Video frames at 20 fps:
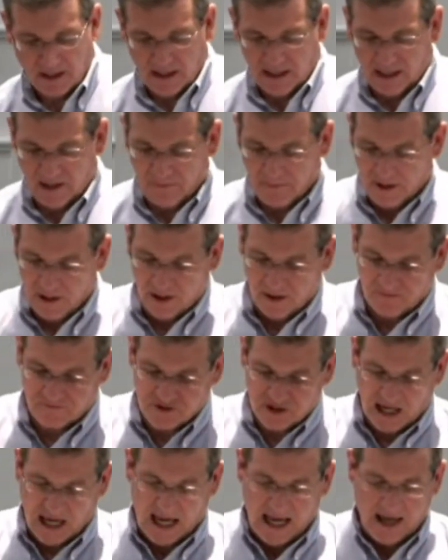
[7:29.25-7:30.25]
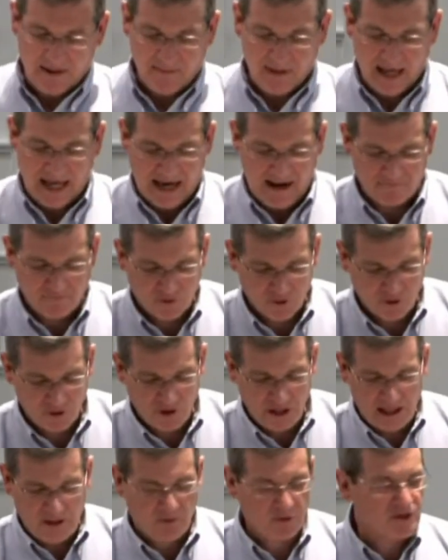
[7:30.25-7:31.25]
at a period of time
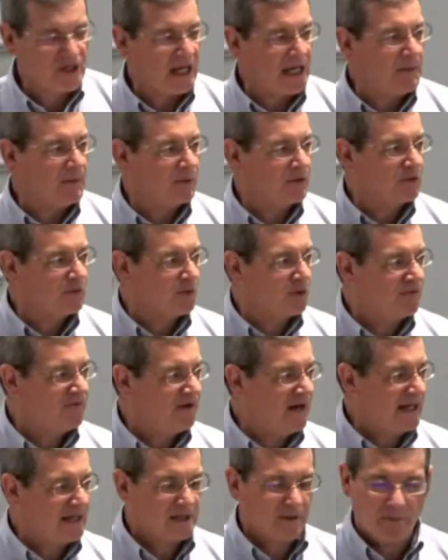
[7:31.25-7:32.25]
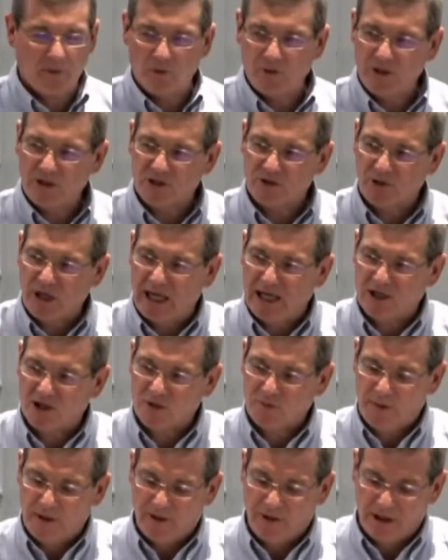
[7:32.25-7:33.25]
after he was able to reflect upon his
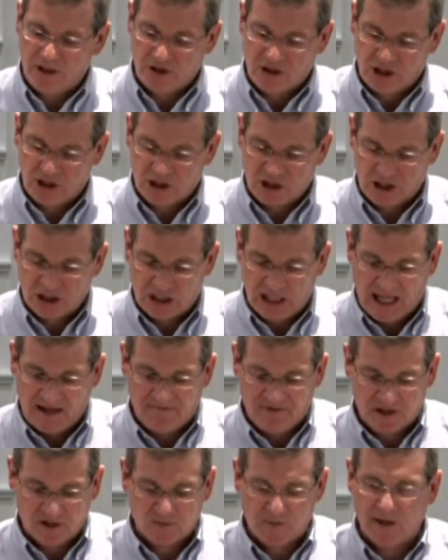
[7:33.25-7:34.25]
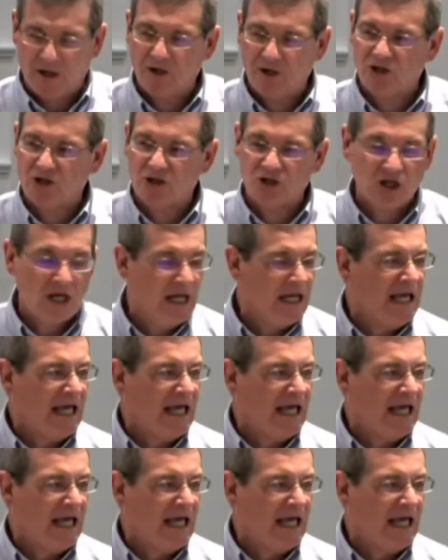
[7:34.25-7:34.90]
experiences, his life experiences,